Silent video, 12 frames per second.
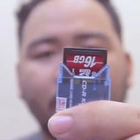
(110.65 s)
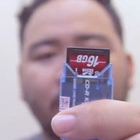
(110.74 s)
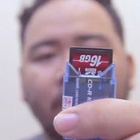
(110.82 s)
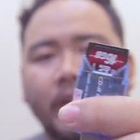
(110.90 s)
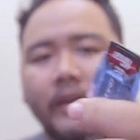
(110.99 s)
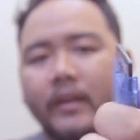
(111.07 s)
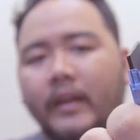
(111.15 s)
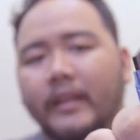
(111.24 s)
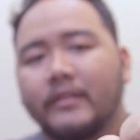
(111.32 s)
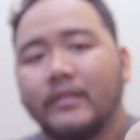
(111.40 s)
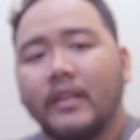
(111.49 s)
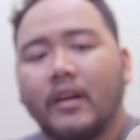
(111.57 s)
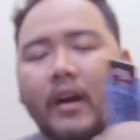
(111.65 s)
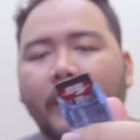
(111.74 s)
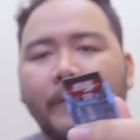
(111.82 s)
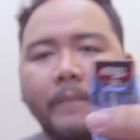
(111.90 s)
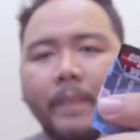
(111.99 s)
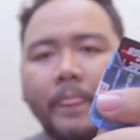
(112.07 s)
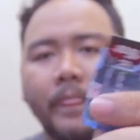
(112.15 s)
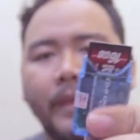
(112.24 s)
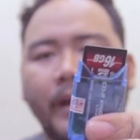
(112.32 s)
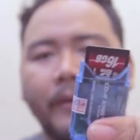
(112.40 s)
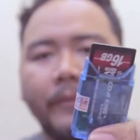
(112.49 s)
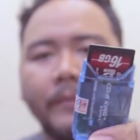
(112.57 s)
your SD card.
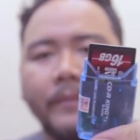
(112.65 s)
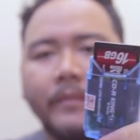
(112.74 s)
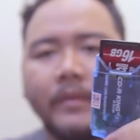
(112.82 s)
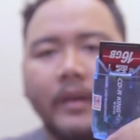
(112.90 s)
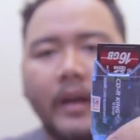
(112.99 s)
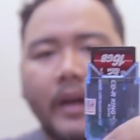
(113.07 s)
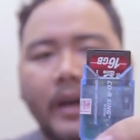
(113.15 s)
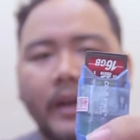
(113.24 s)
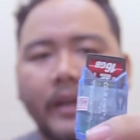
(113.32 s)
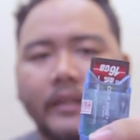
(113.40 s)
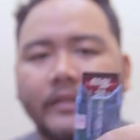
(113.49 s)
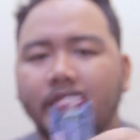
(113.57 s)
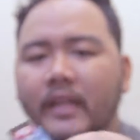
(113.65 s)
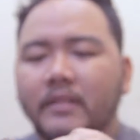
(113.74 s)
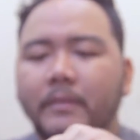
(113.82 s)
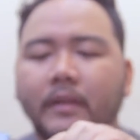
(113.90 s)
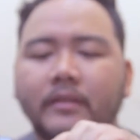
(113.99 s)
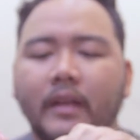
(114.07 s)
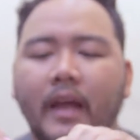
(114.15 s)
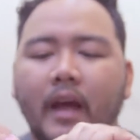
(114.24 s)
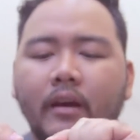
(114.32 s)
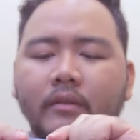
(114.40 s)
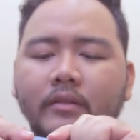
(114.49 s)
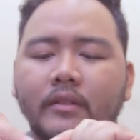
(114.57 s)
Now, uh, it's nice because it
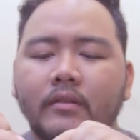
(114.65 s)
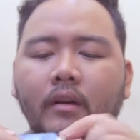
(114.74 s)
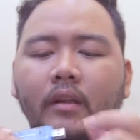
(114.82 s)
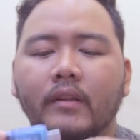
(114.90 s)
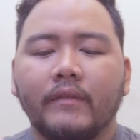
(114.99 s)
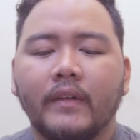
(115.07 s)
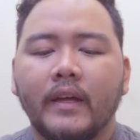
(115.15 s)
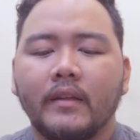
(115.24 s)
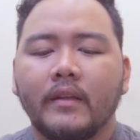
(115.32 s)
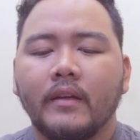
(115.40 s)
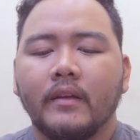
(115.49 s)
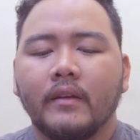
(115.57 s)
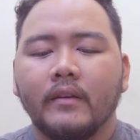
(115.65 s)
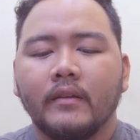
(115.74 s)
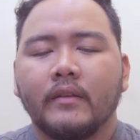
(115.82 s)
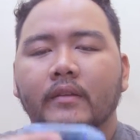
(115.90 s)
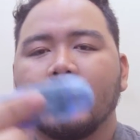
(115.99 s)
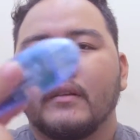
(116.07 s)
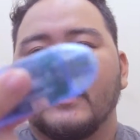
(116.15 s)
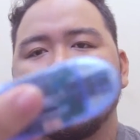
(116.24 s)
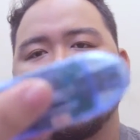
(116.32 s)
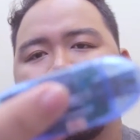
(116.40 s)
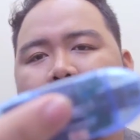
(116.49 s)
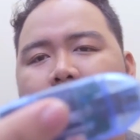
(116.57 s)
houses all of that. It
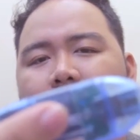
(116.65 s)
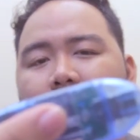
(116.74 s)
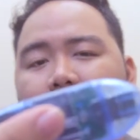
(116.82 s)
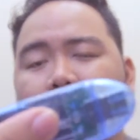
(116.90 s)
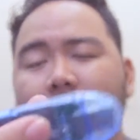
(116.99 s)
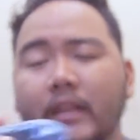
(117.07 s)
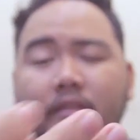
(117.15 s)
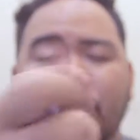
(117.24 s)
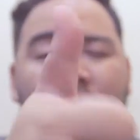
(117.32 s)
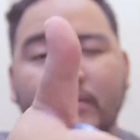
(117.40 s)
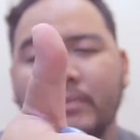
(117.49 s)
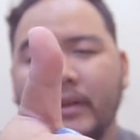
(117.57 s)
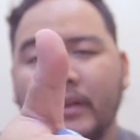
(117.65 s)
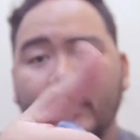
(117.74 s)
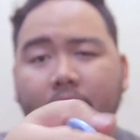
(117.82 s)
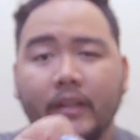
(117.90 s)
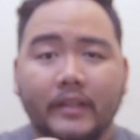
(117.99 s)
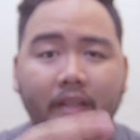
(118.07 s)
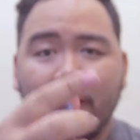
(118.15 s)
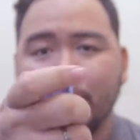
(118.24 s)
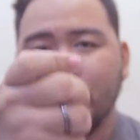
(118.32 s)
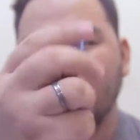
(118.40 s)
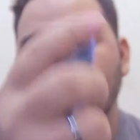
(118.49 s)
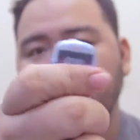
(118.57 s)
seals all that, so that's pretty good. It
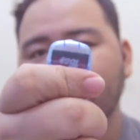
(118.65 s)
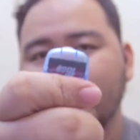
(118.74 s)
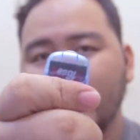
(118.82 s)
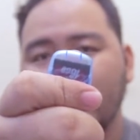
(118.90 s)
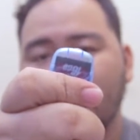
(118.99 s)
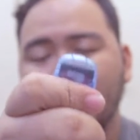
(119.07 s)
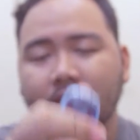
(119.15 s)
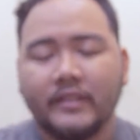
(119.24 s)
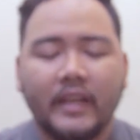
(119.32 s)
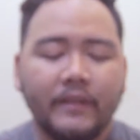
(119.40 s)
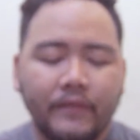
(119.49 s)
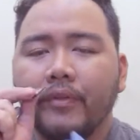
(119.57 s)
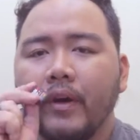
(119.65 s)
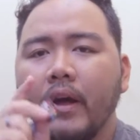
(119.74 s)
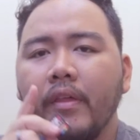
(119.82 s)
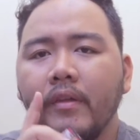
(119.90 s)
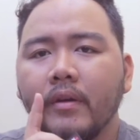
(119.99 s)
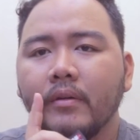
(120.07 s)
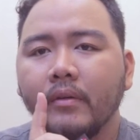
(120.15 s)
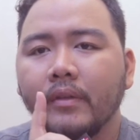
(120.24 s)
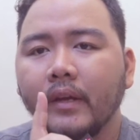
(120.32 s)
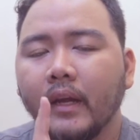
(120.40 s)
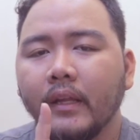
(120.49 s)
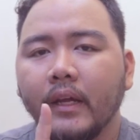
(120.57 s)
keeps your SD card safe. The other cool
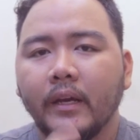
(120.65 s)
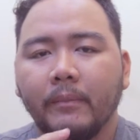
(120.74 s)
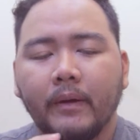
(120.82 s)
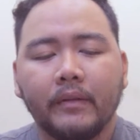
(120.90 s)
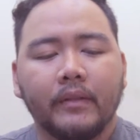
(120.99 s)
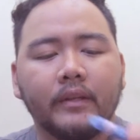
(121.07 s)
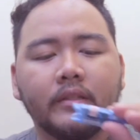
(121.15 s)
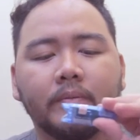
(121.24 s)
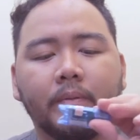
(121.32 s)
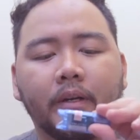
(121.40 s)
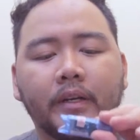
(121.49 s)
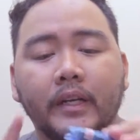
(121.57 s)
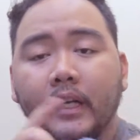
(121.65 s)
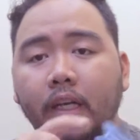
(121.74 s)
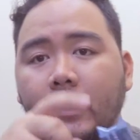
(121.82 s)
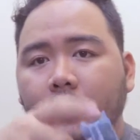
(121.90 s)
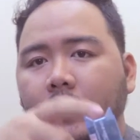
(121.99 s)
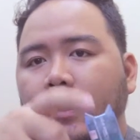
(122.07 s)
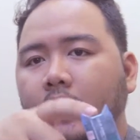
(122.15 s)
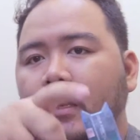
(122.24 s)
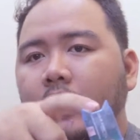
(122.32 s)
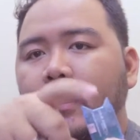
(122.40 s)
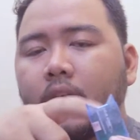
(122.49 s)
thing I like about this particular